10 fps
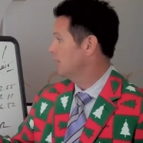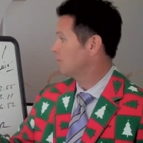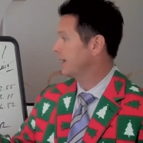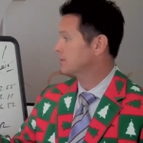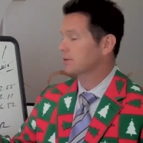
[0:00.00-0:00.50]

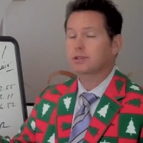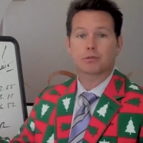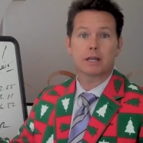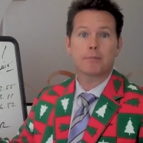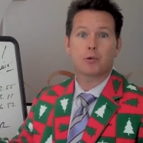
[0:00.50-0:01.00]
rates were
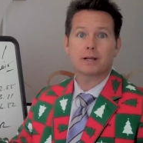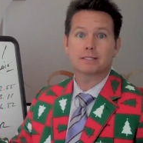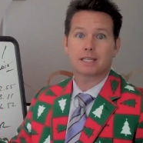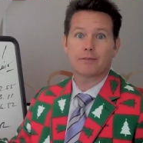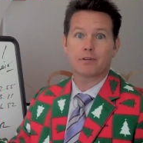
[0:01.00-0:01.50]
three
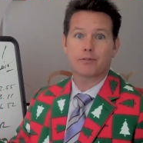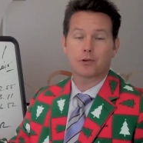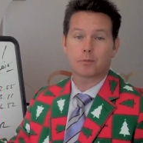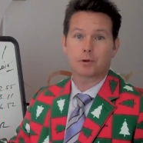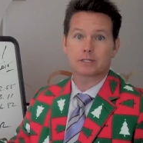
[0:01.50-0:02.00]
point seven
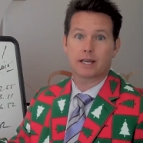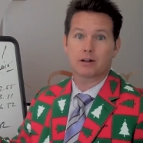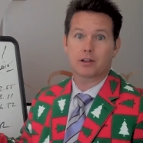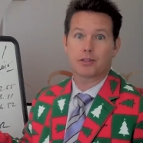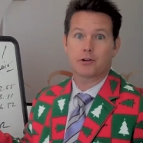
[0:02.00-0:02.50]
four
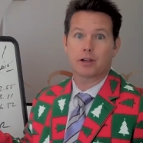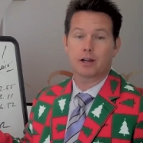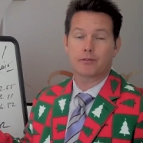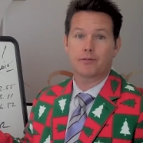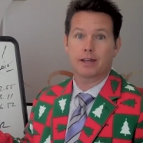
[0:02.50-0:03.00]
percent on a
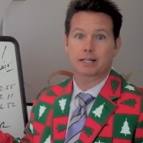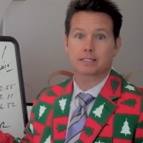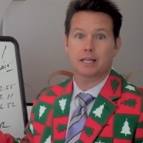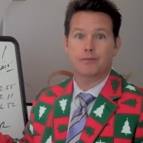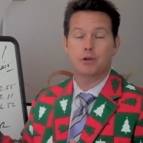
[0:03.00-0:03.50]
thirty-year
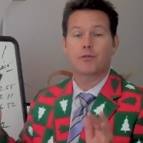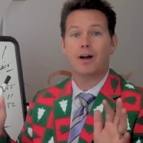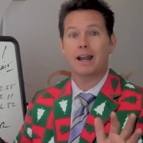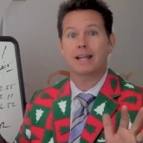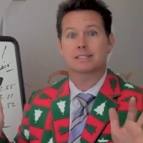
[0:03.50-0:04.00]
fixed. If you
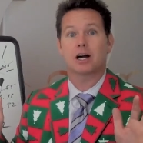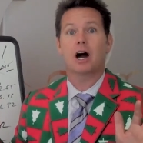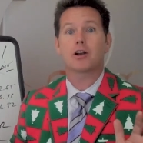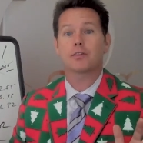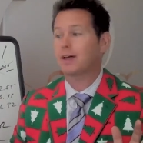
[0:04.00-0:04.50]
financed one
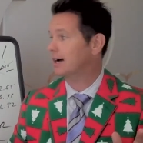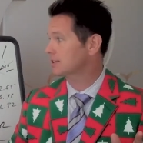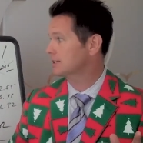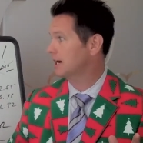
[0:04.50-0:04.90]
hundred thousand